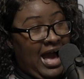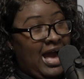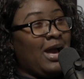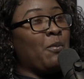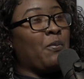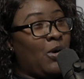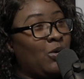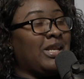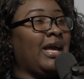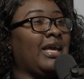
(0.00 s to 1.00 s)
I
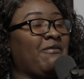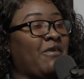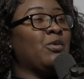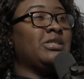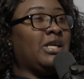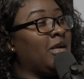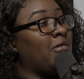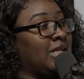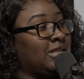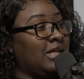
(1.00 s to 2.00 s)
approach like if I was
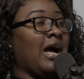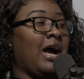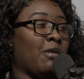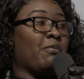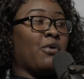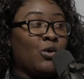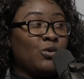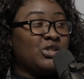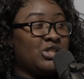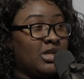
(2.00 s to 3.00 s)
interested, I
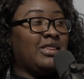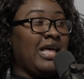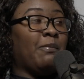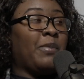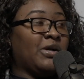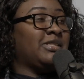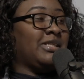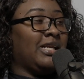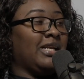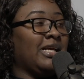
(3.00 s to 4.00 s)
approached that
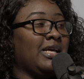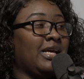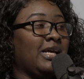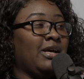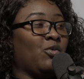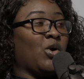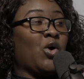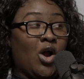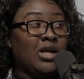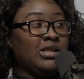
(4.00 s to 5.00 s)
person,
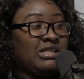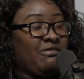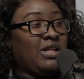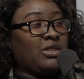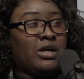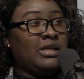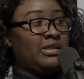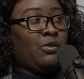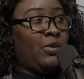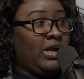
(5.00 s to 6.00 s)
regardless if I thought that
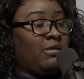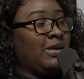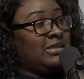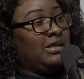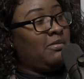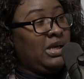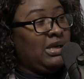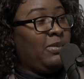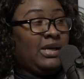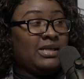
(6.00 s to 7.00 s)
they were interested in
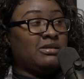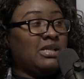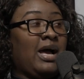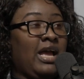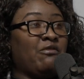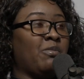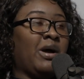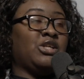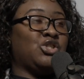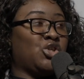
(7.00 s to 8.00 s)
me, because not
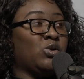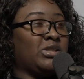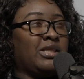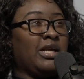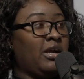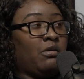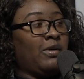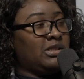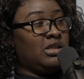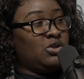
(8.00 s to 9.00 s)
everybody shows that they're
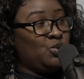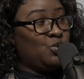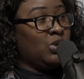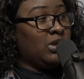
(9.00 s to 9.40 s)
interested too.